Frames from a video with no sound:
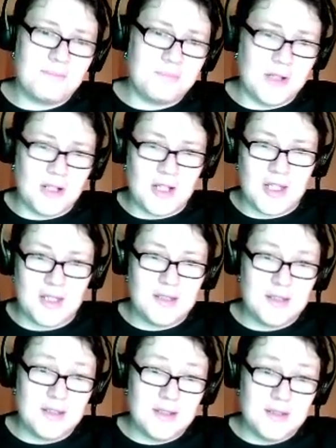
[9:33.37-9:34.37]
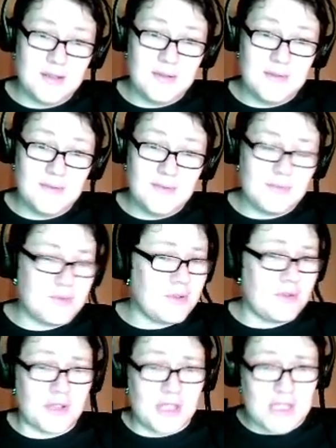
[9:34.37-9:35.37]
but when
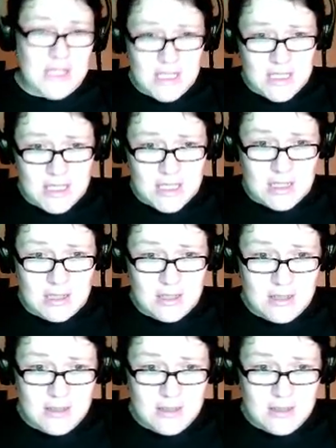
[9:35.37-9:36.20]
you're a kid,